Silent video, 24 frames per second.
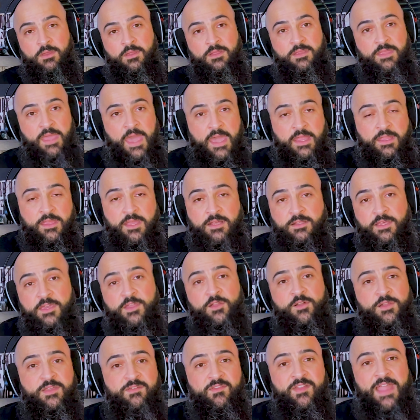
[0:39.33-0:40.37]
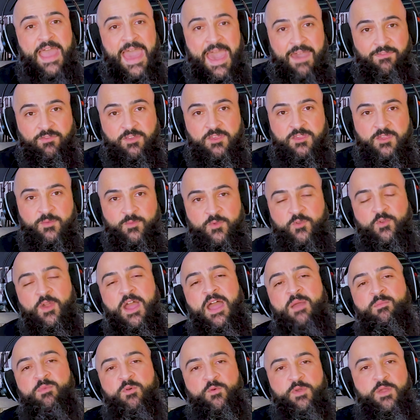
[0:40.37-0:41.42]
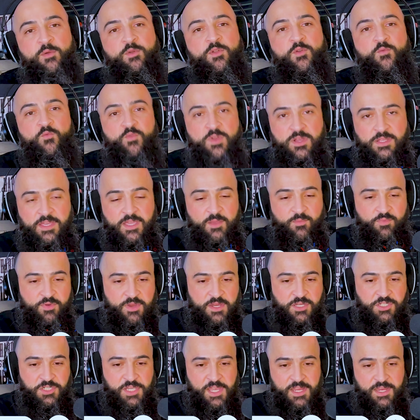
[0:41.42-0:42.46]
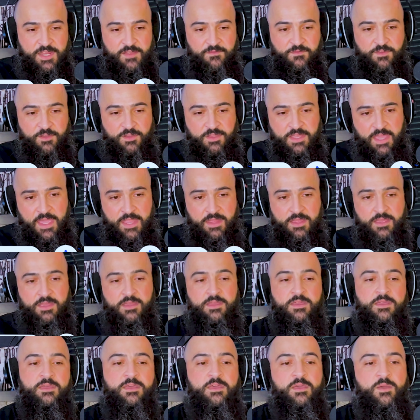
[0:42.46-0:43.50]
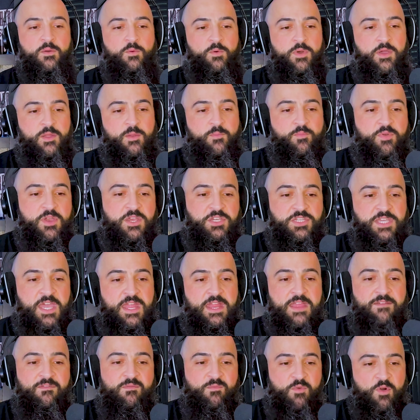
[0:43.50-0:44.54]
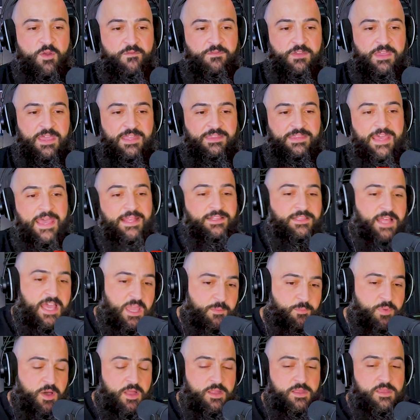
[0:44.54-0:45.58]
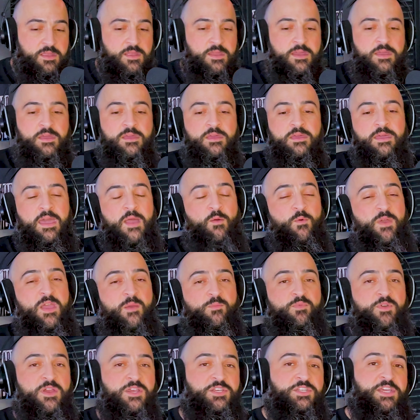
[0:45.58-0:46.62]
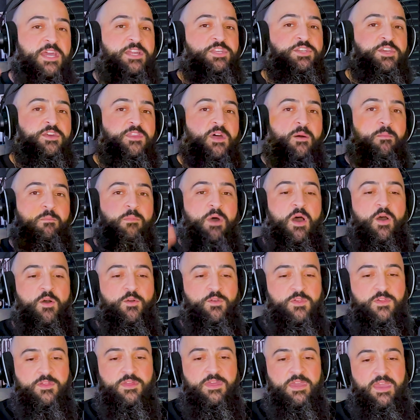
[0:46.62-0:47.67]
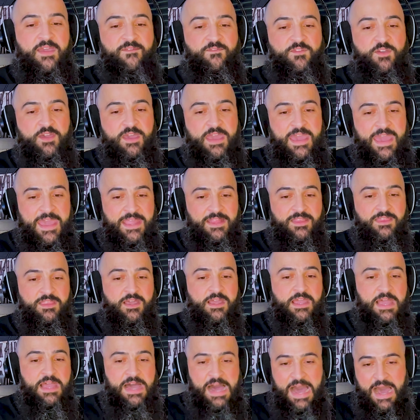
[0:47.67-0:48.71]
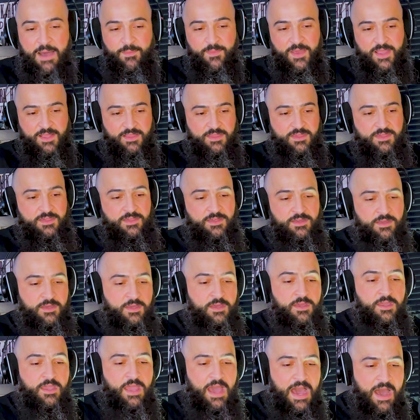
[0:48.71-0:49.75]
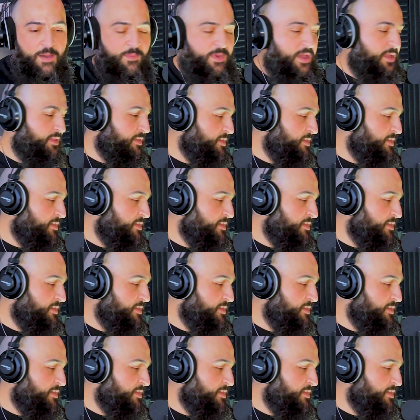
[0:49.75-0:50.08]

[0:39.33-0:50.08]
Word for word: Technically, you don't even have to subscribe, but we would really appreciate it if you did. We would appreciate it even more if you hit that like button, and we appreciate you the most if you hit the comments, comment